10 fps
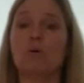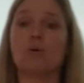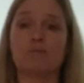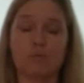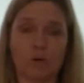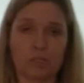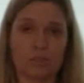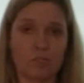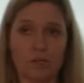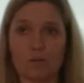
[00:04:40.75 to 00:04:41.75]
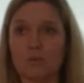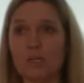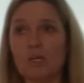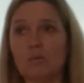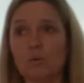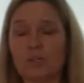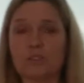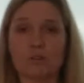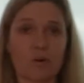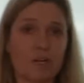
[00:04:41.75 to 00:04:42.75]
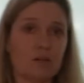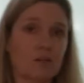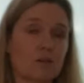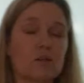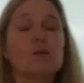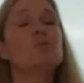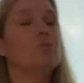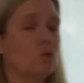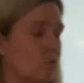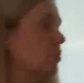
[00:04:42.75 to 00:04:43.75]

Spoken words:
or if one, and one is greater, we'll